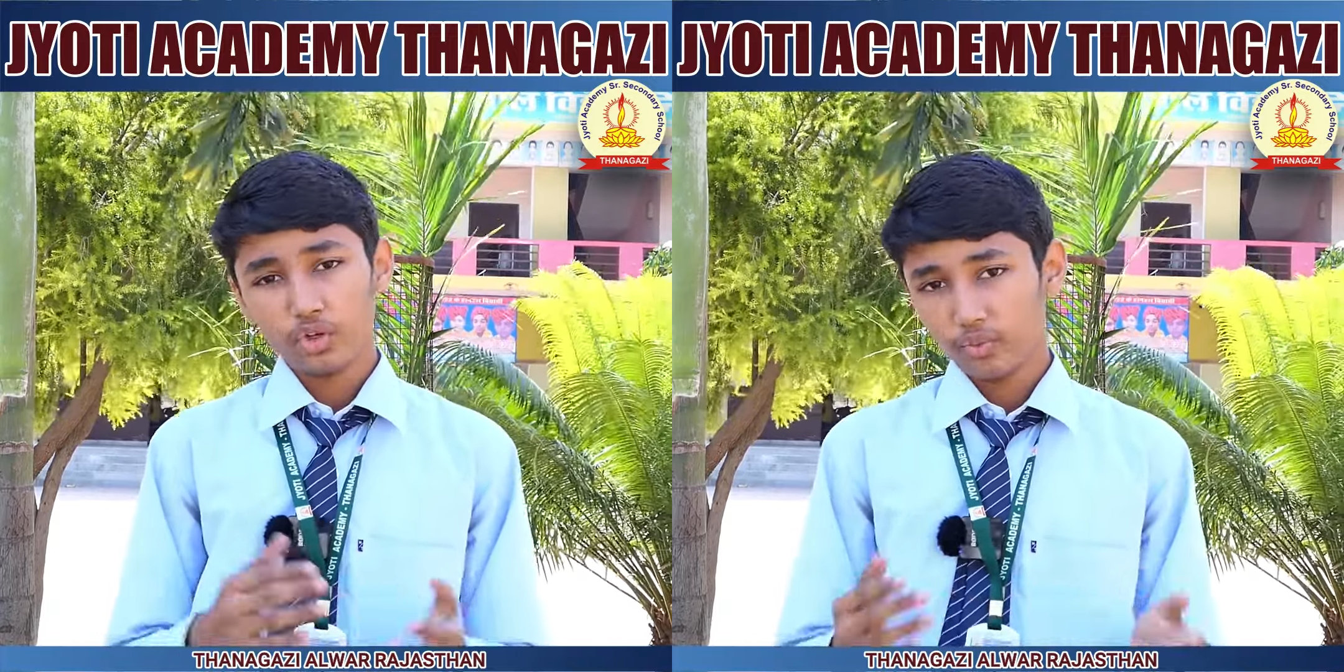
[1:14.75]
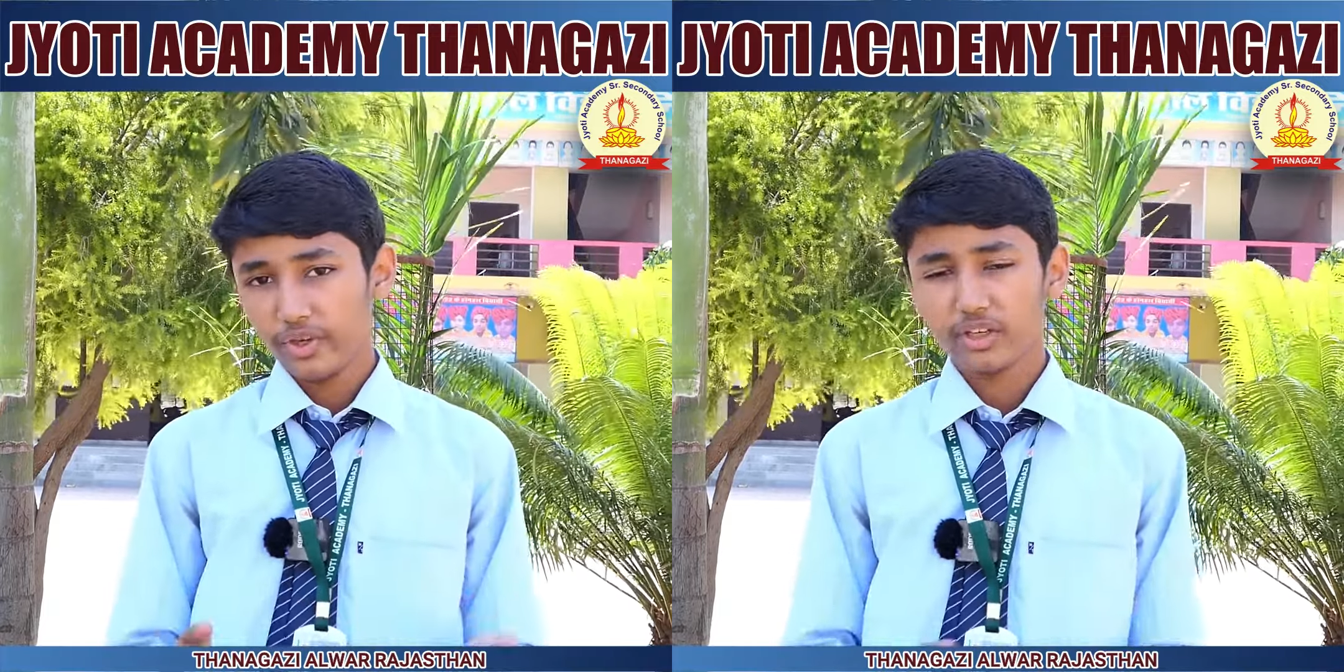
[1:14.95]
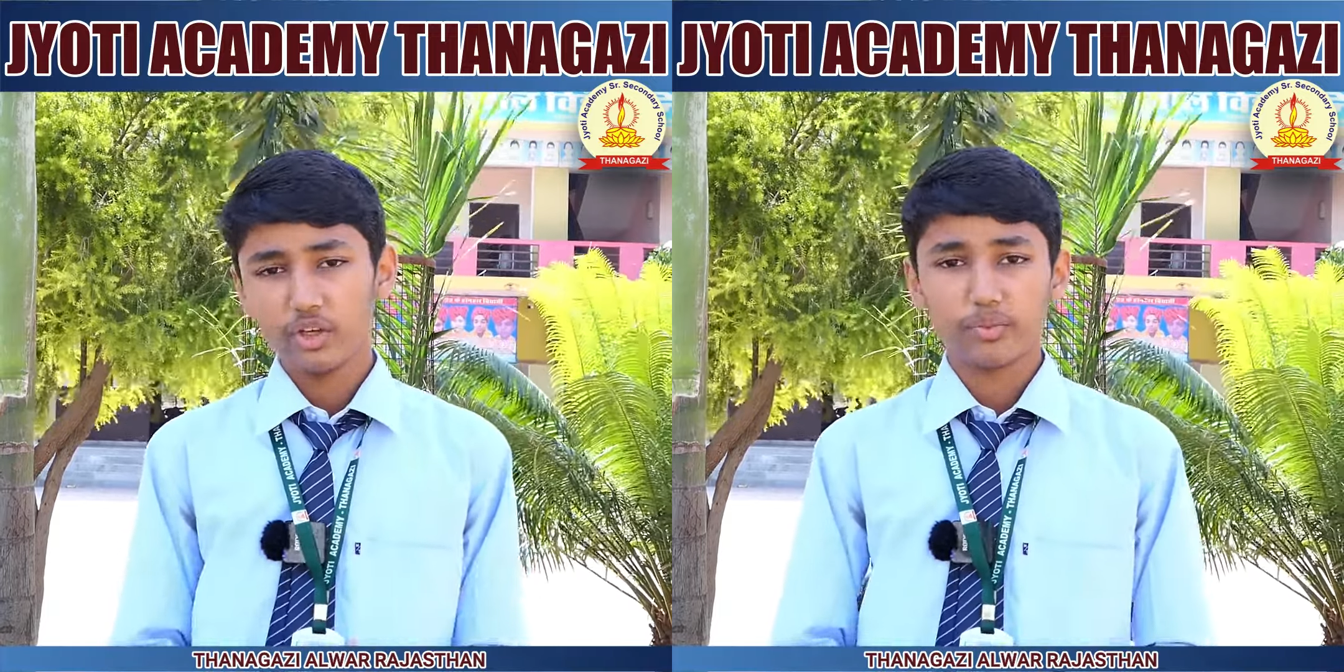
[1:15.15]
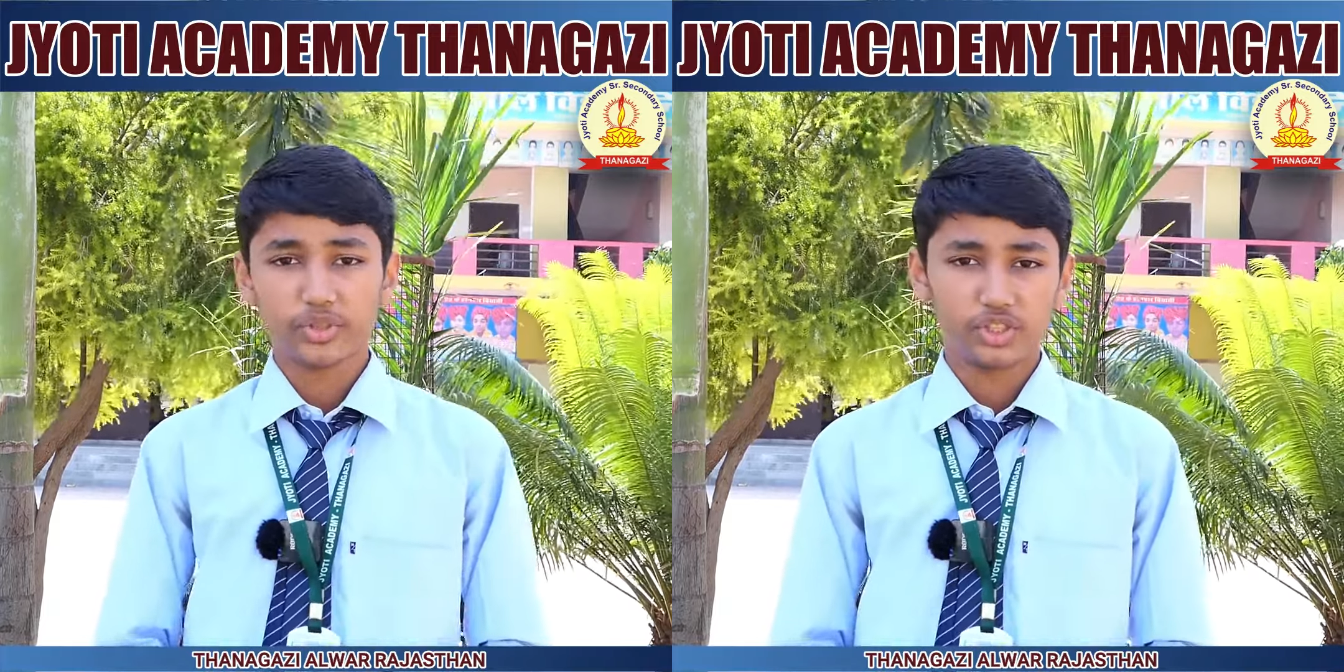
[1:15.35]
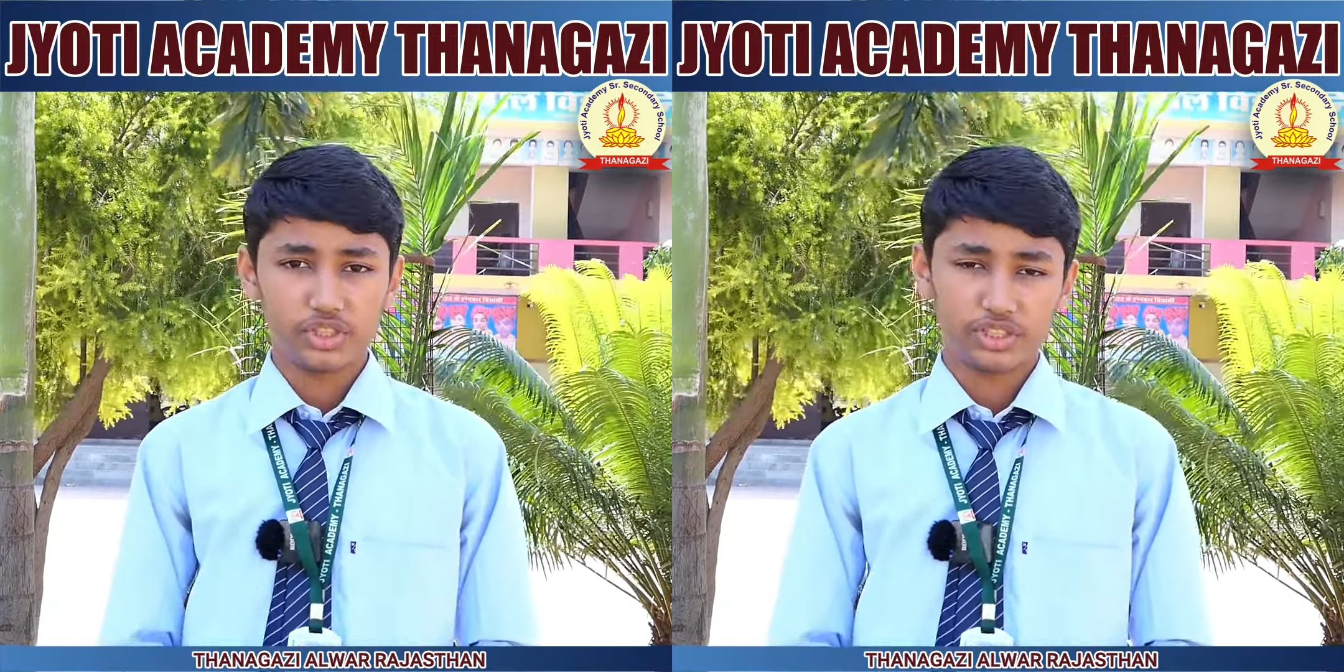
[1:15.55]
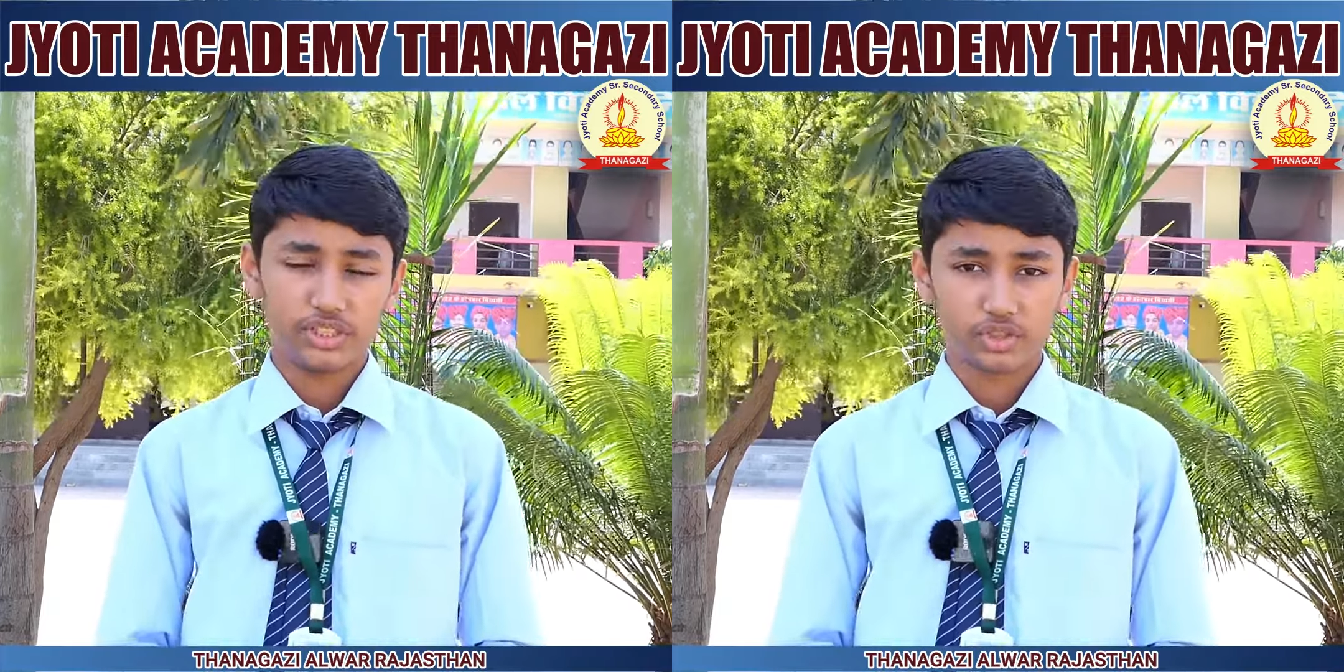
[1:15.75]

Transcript: to make a precious